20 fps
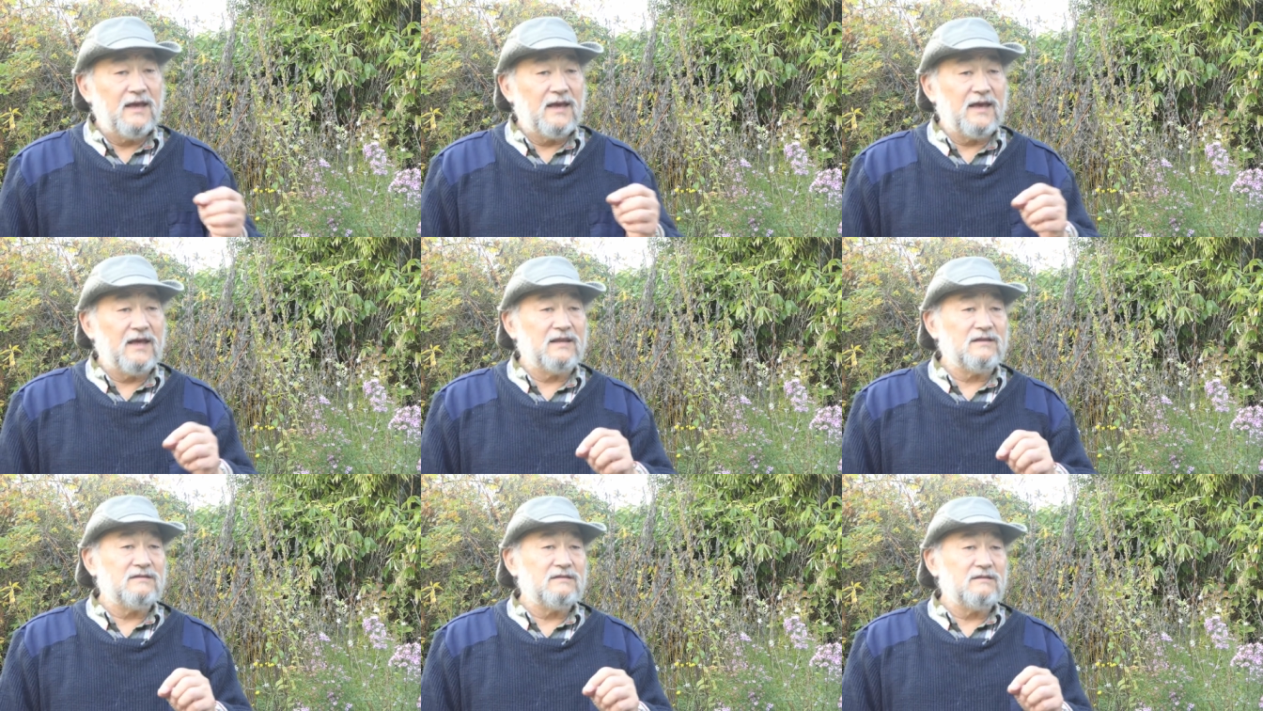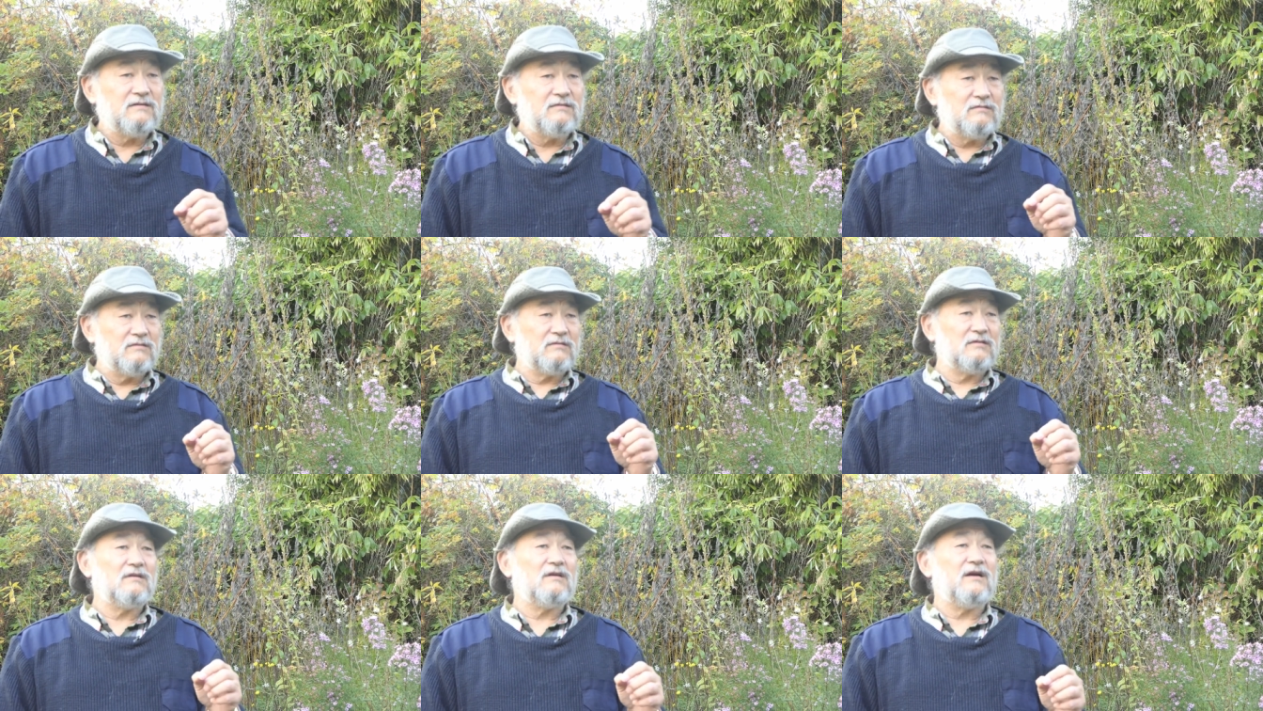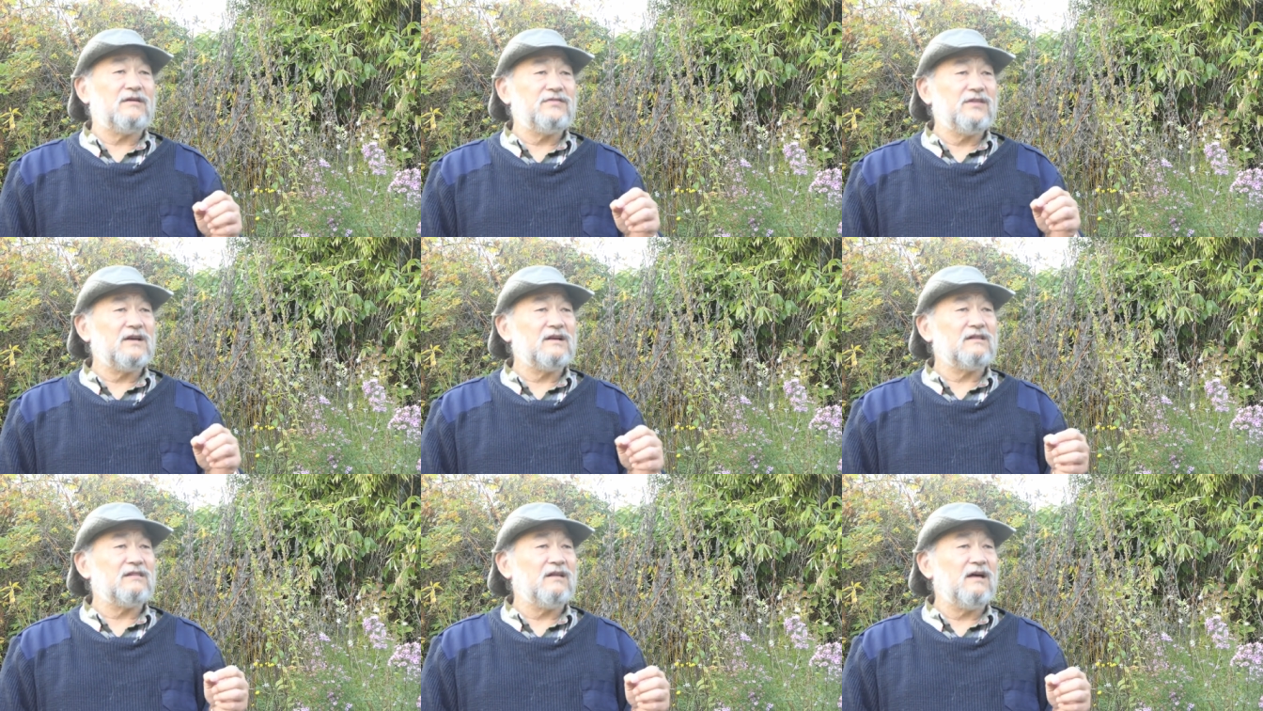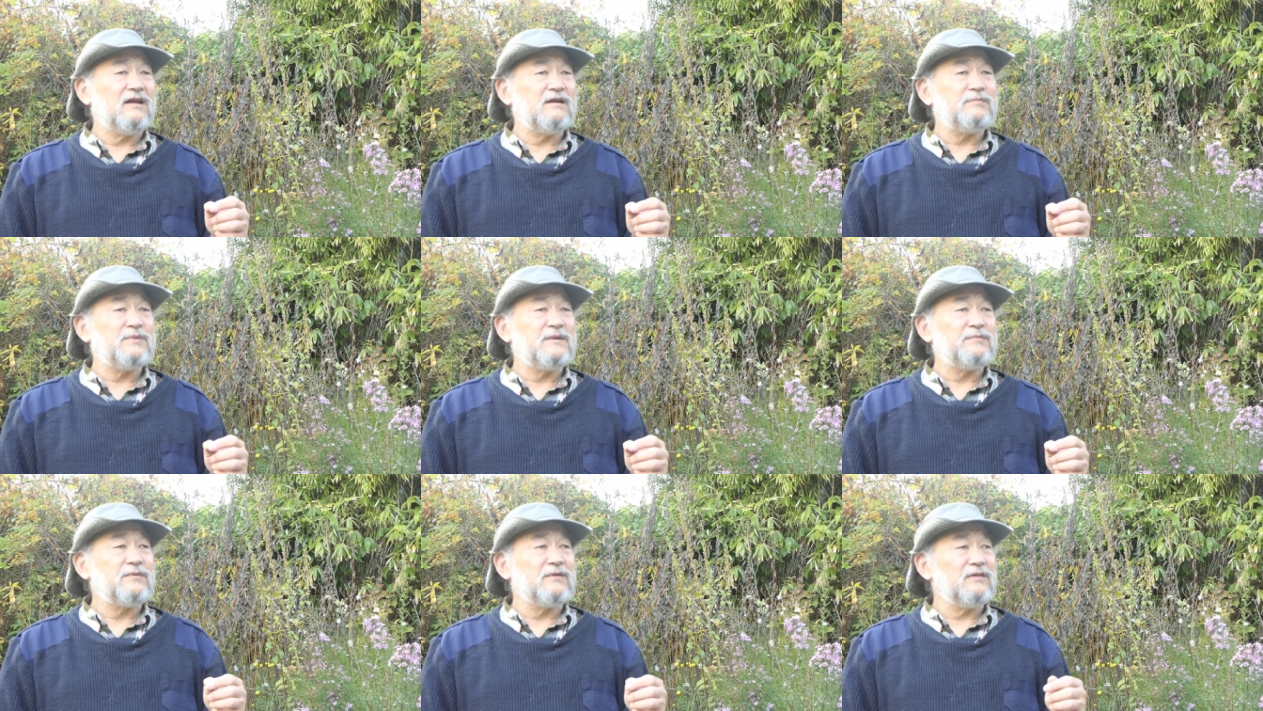And I think a lot
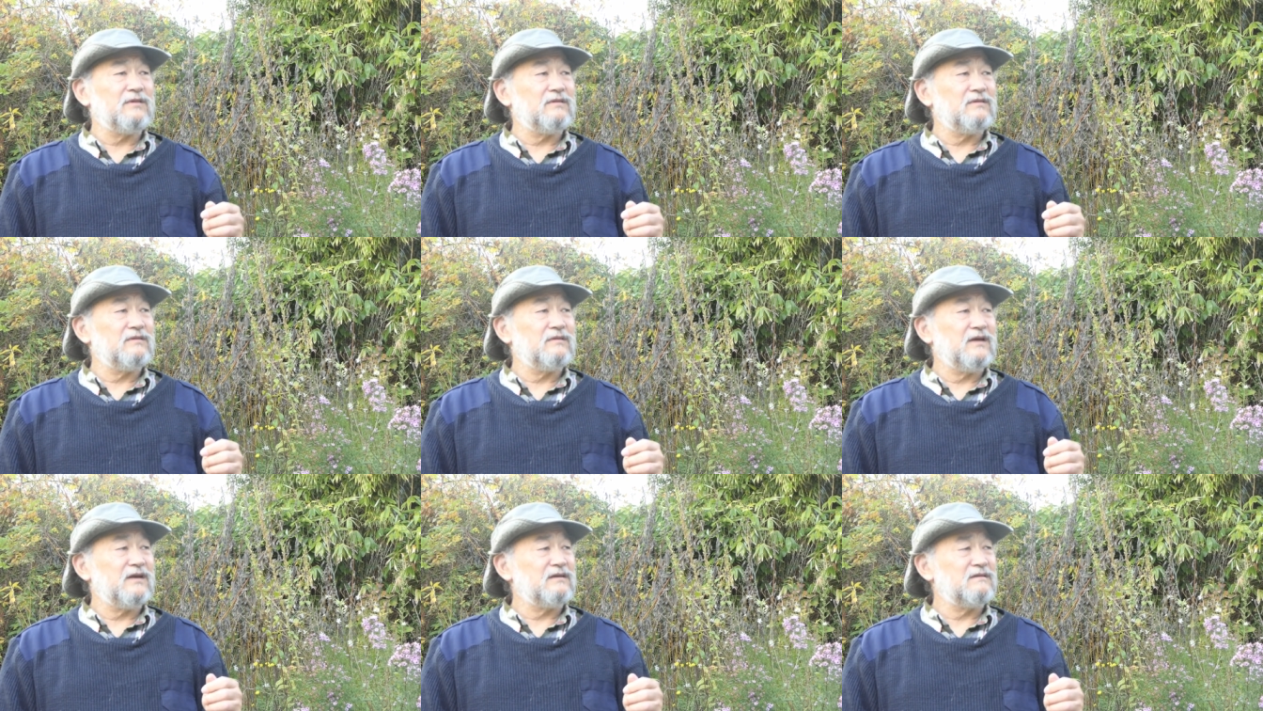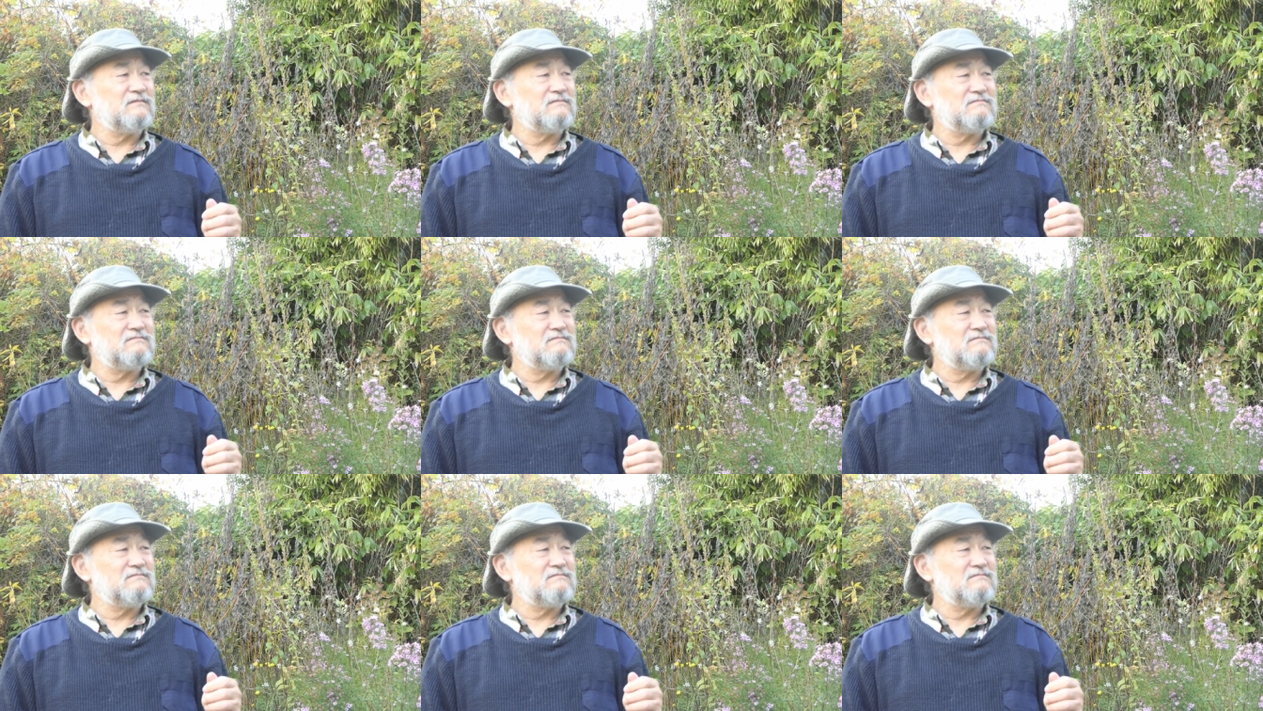of people, like,